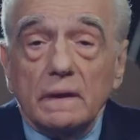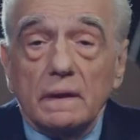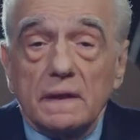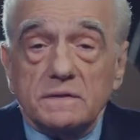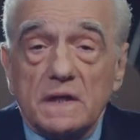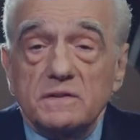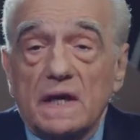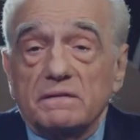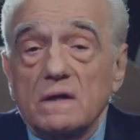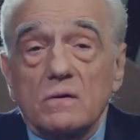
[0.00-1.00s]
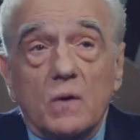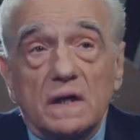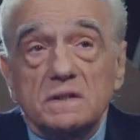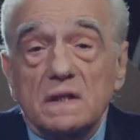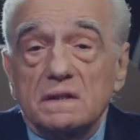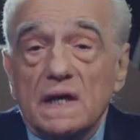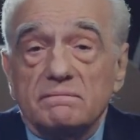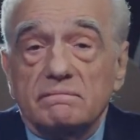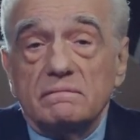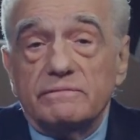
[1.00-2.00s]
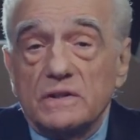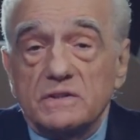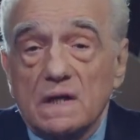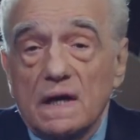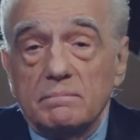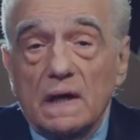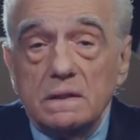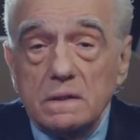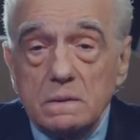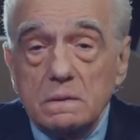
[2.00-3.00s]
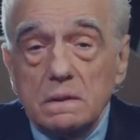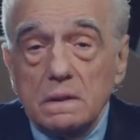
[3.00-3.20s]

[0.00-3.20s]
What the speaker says: As I sat there and watched it that first time, I knew